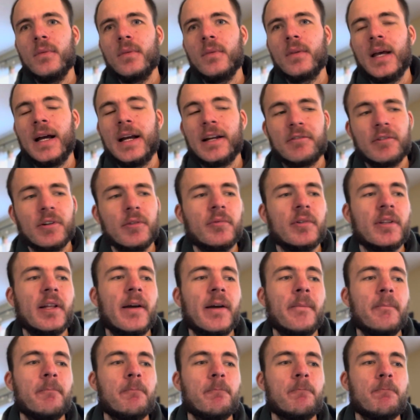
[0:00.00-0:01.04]
I agree with that.
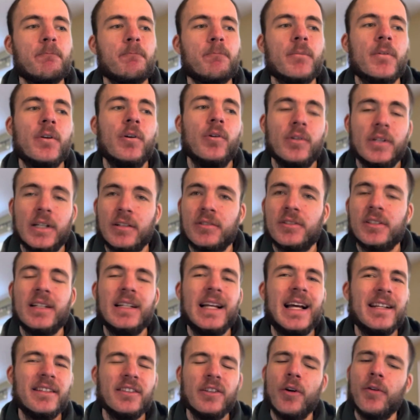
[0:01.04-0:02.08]
Going outside.
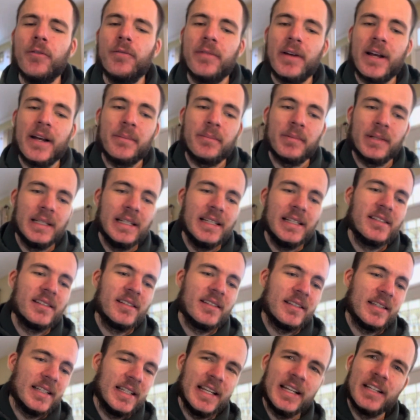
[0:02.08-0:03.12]
And NoFap
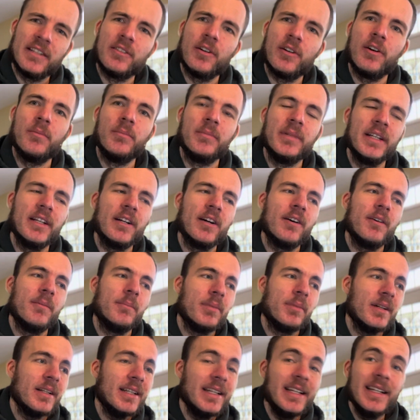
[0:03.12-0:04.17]
isn't the end all be all,
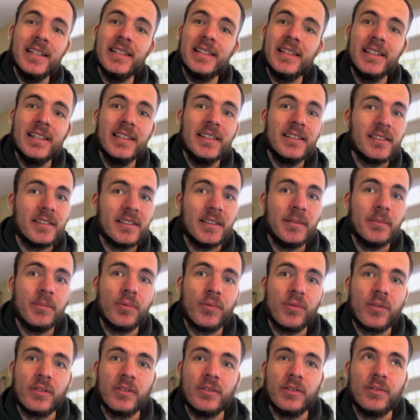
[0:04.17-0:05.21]
but it is an
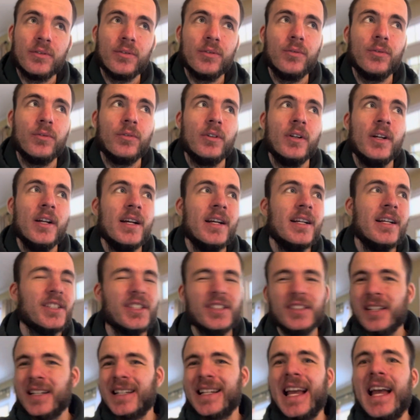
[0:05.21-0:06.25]
important tool.
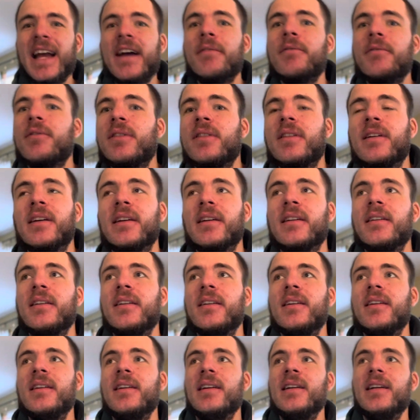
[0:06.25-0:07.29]
Just like everything.
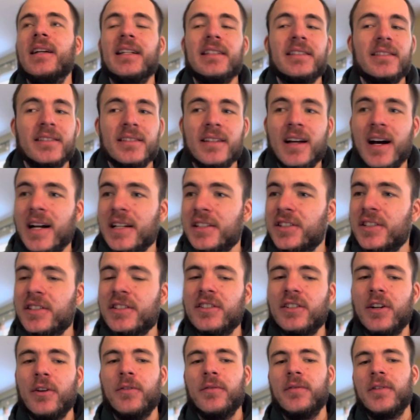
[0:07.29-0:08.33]
It's not just
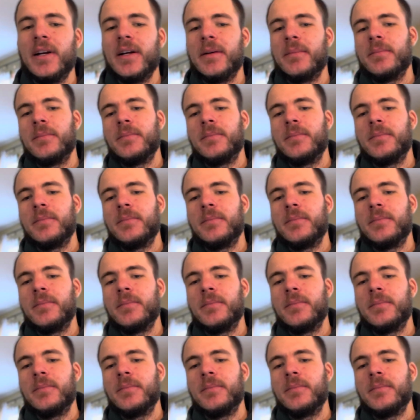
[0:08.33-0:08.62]
NoFap.